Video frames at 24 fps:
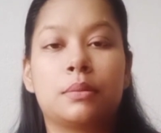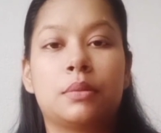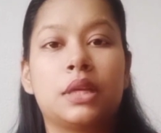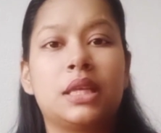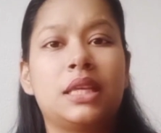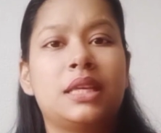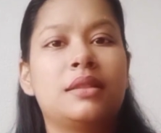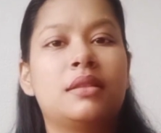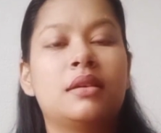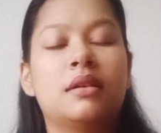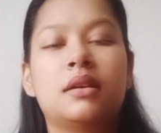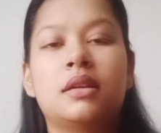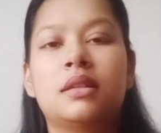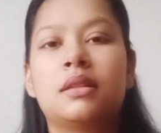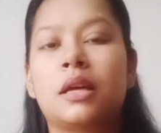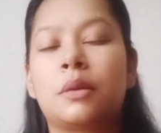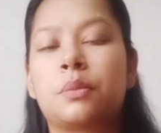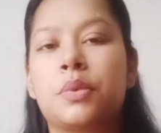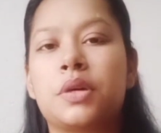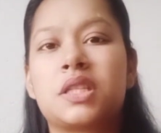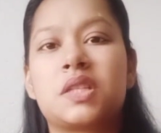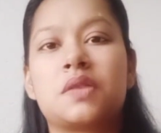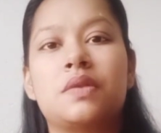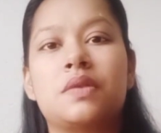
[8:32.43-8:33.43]
Either that
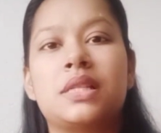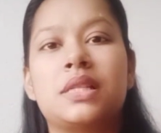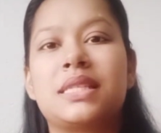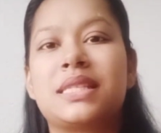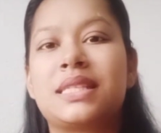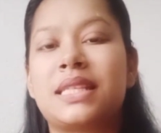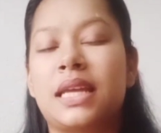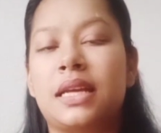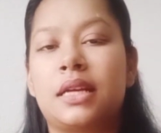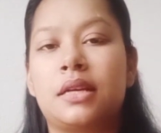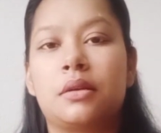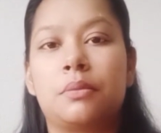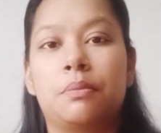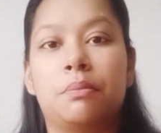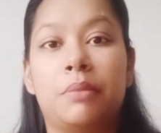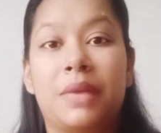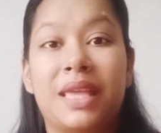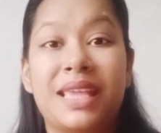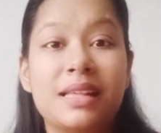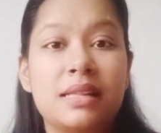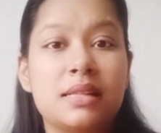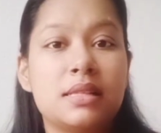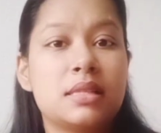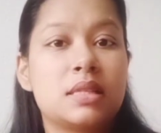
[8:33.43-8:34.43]
person will send
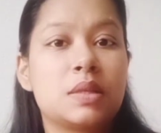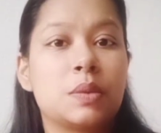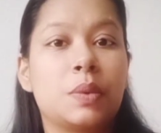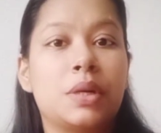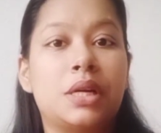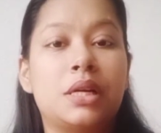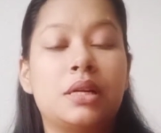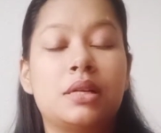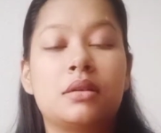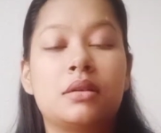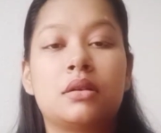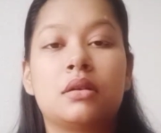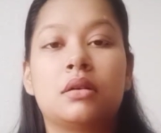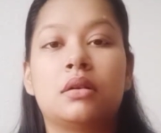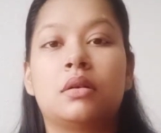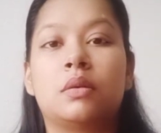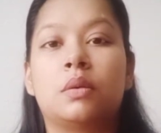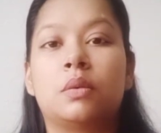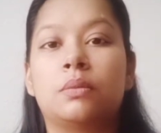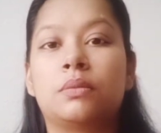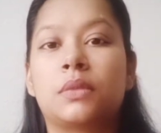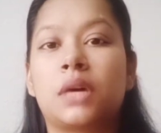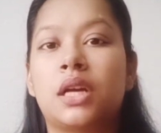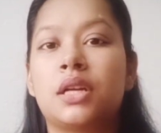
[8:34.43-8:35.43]
mails, will
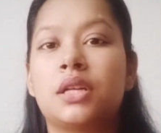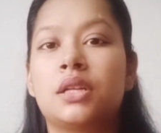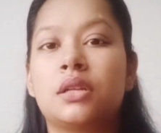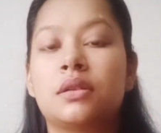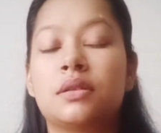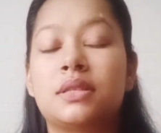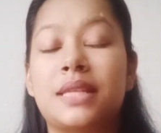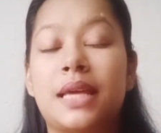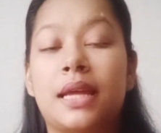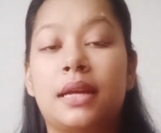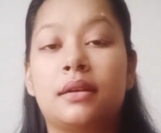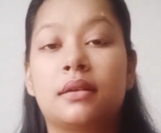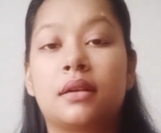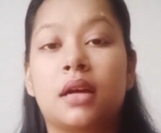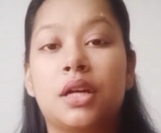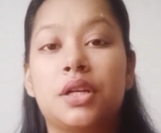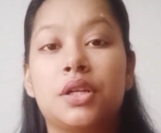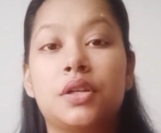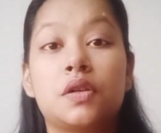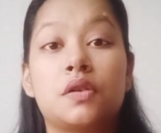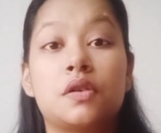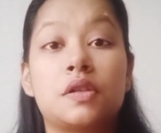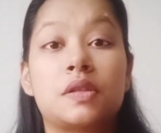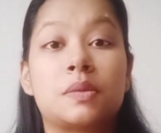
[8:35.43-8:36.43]
send
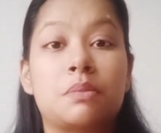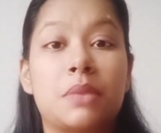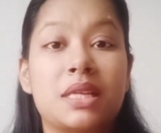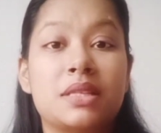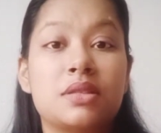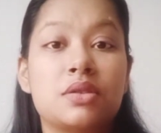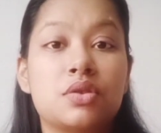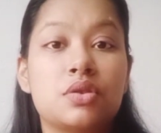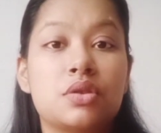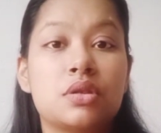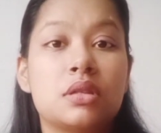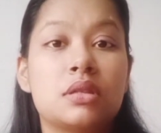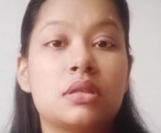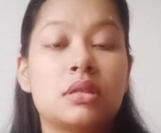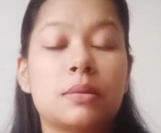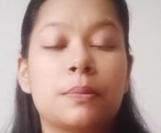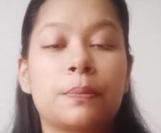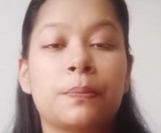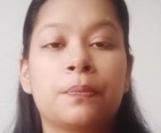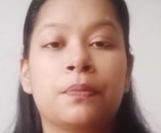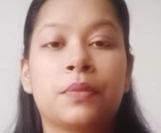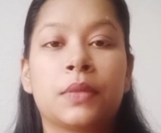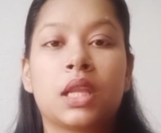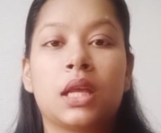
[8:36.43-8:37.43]
continuous messages
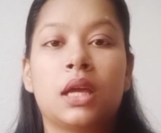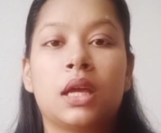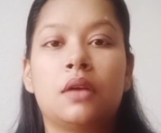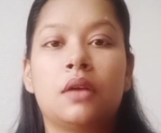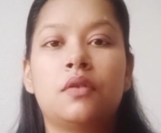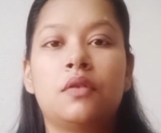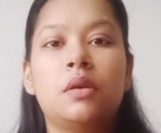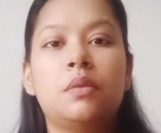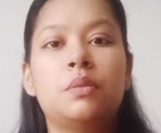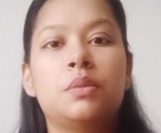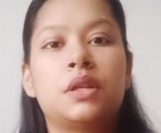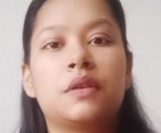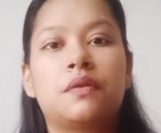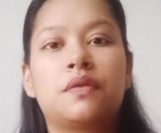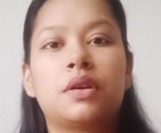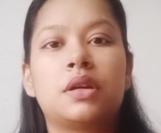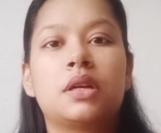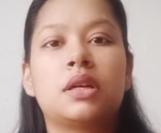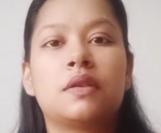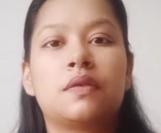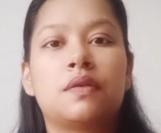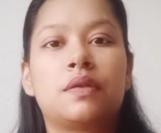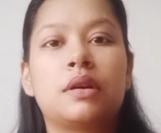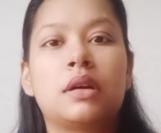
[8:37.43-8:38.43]
from
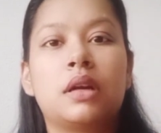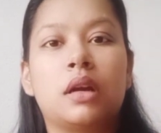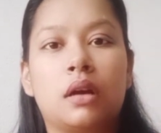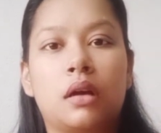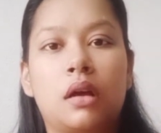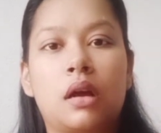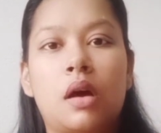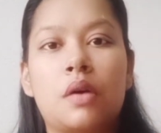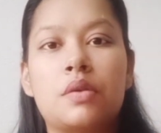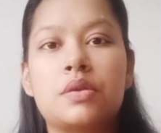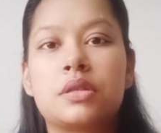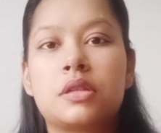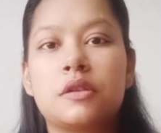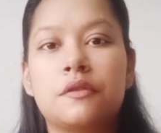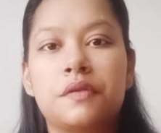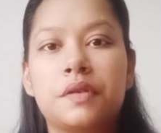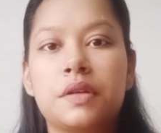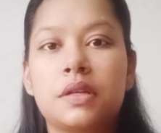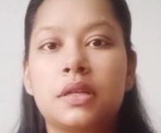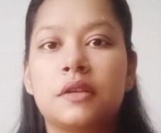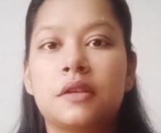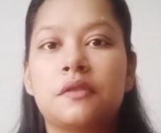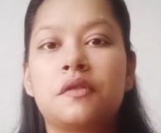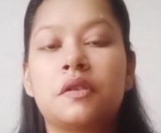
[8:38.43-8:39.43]
different accounts,
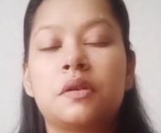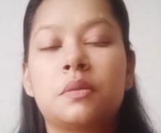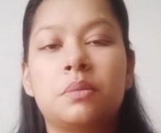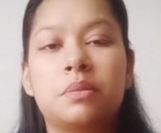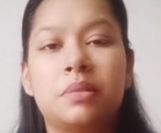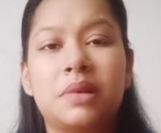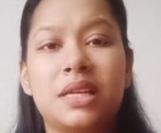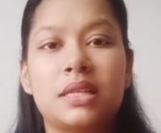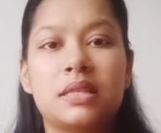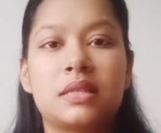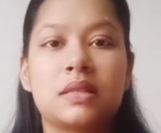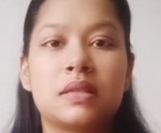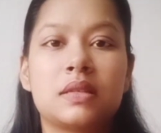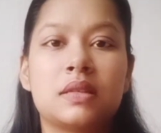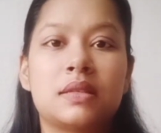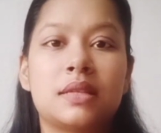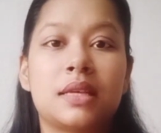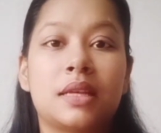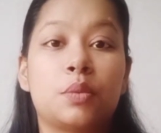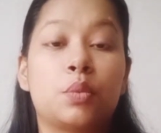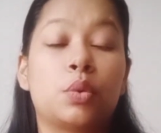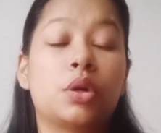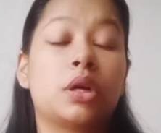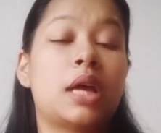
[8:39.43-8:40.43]
different places,
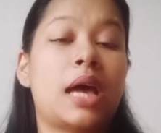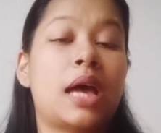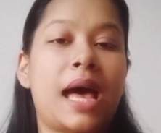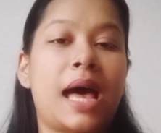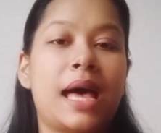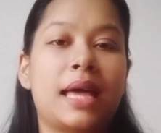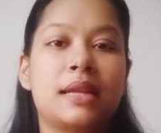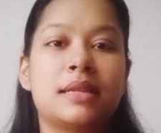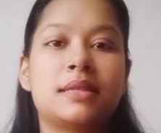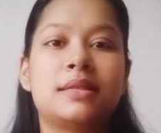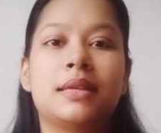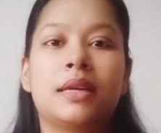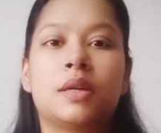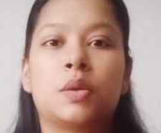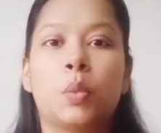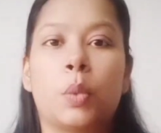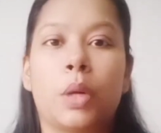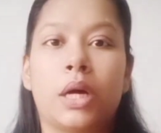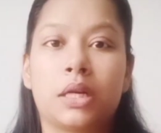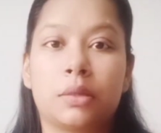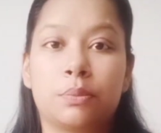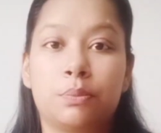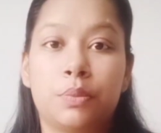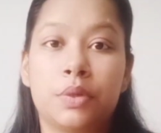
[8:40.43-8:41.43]
and would harass that
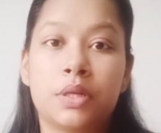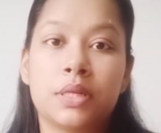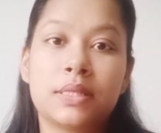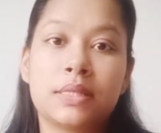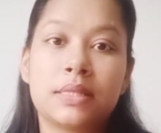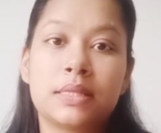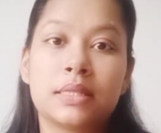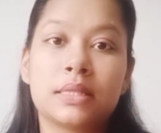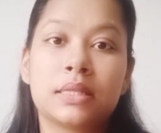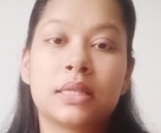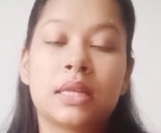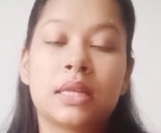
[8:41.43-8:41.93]
one person